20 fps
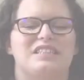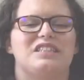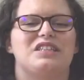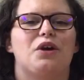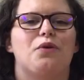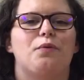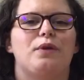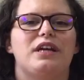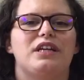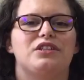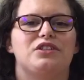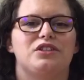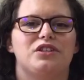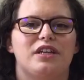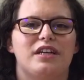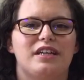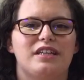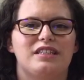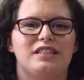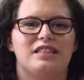so we
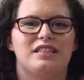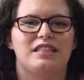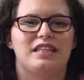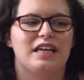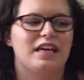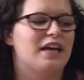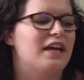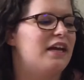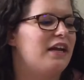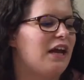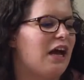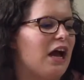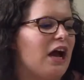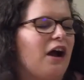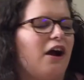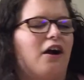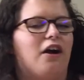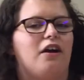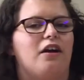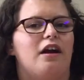just did
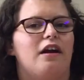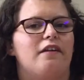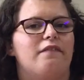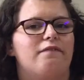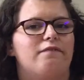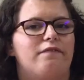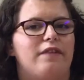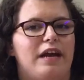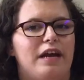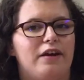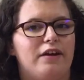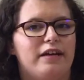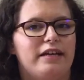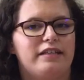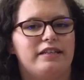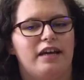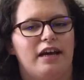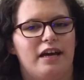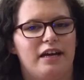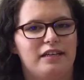our fairy
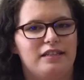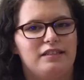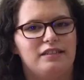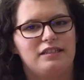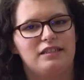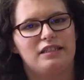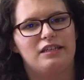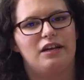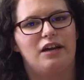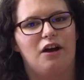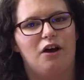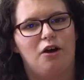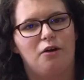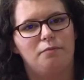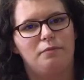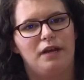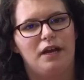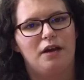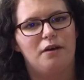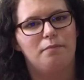dust calm
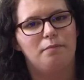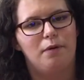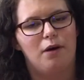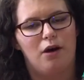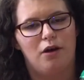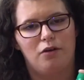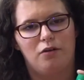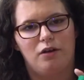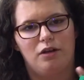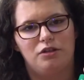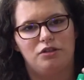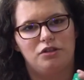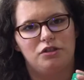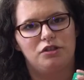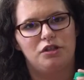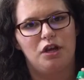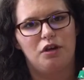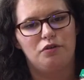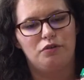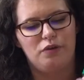down bottle. I just
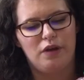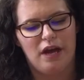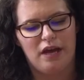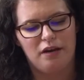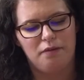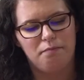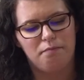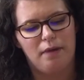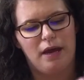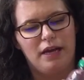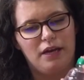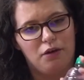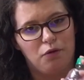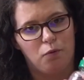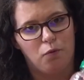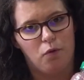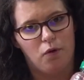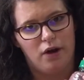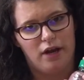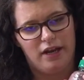showed you how to make
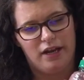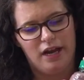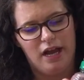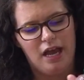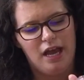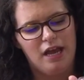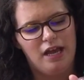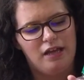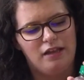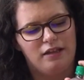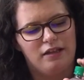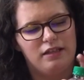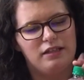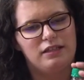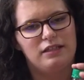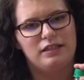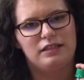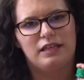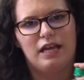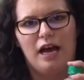one.
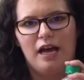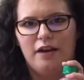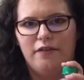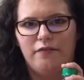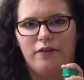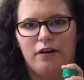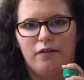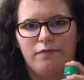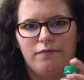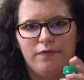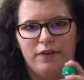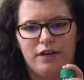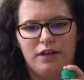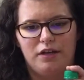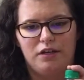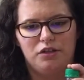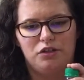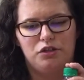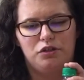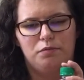This is kind of our
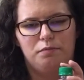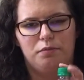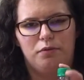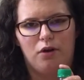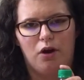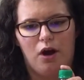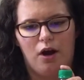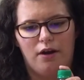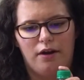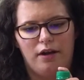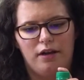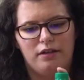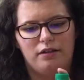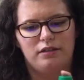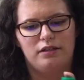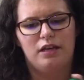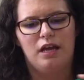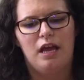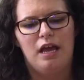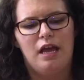finished
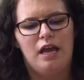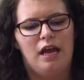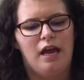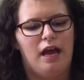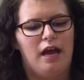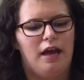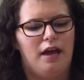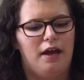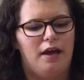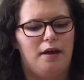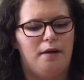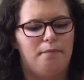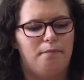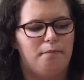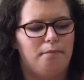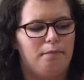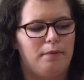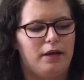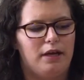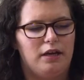product,
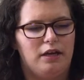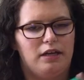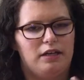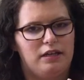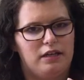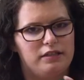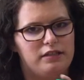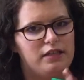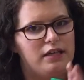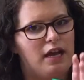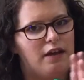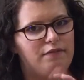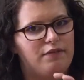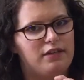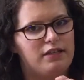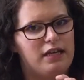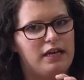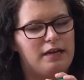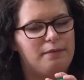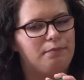but it doesn't have the
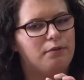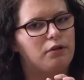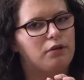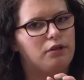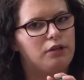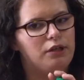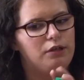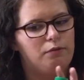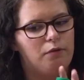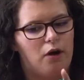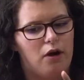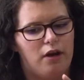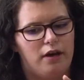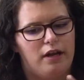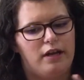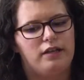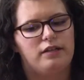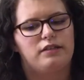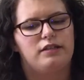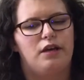tape or glue on
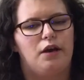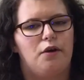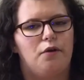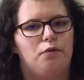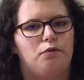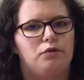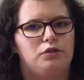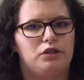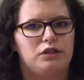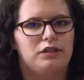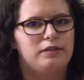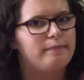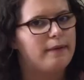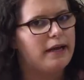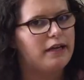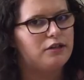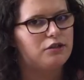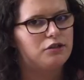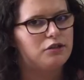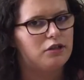it. So just
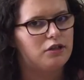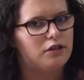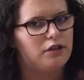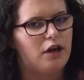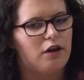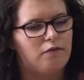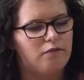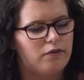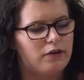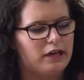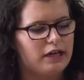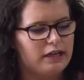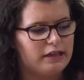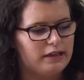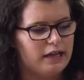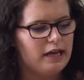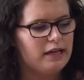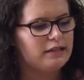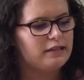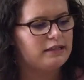make sure, don't forget
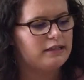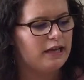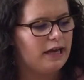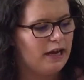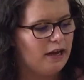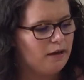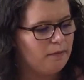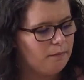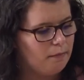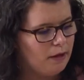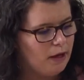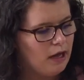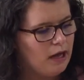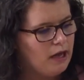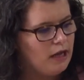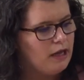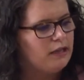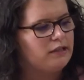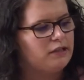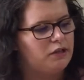that step.
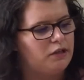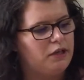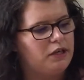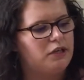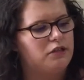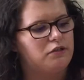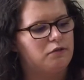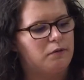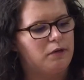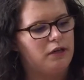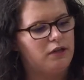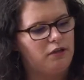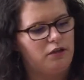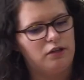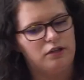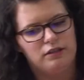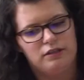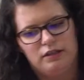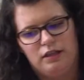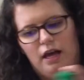So here's what it
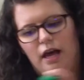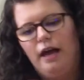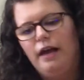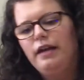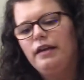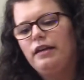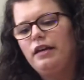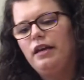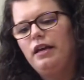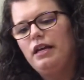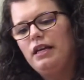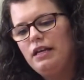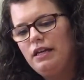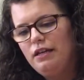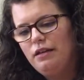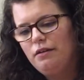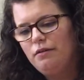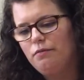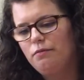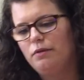looks like
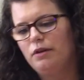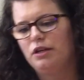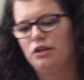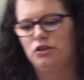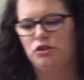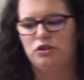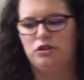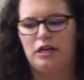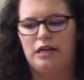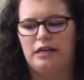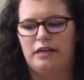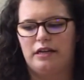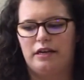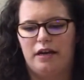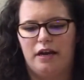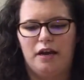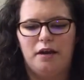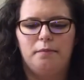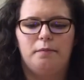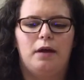when it's shaken
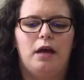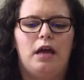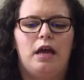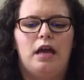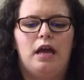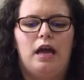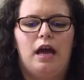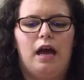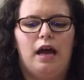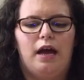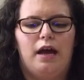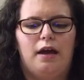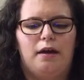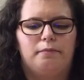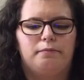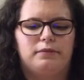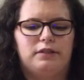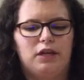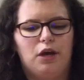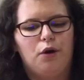up.
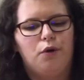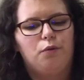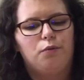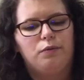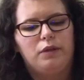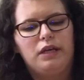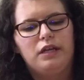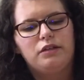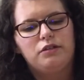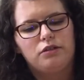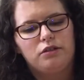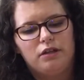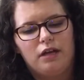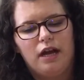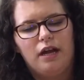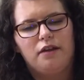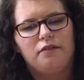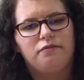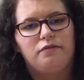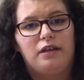So these are
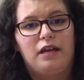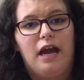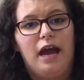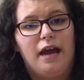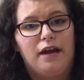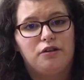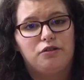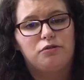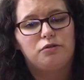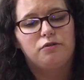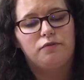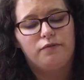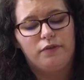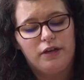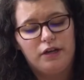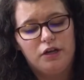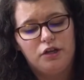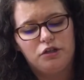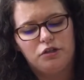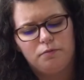kind of the actual
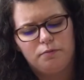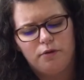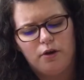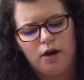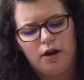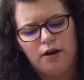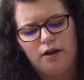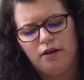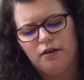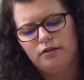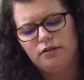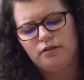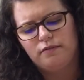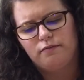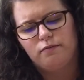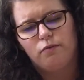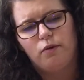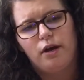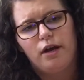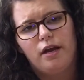finished products
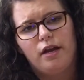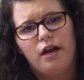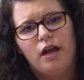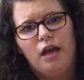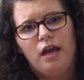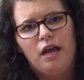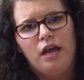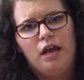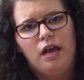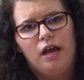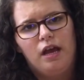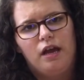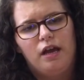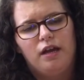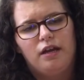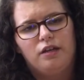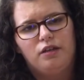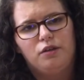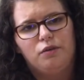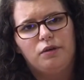of what
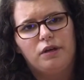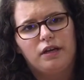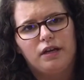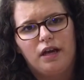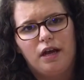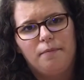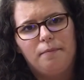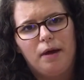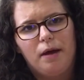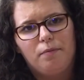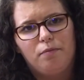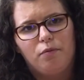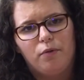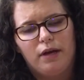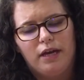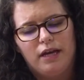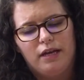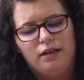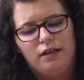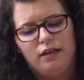you can come up
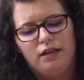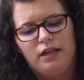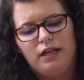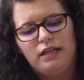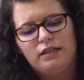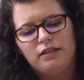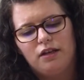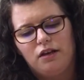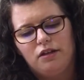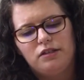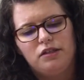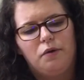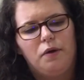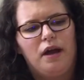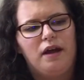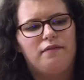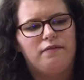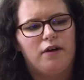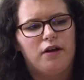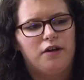with. And these also
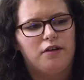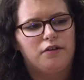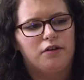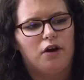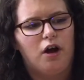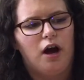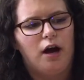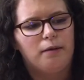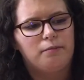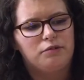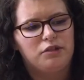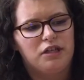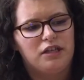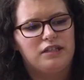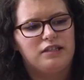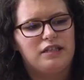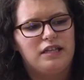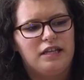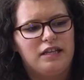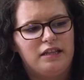have other
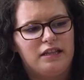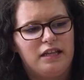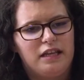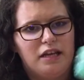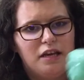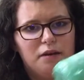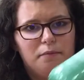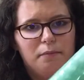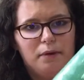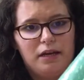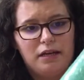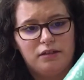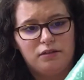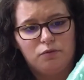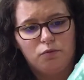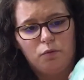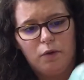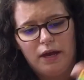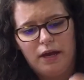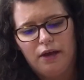objects in them as
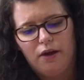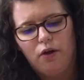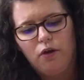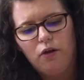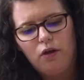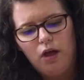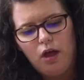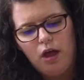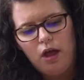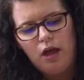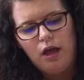well.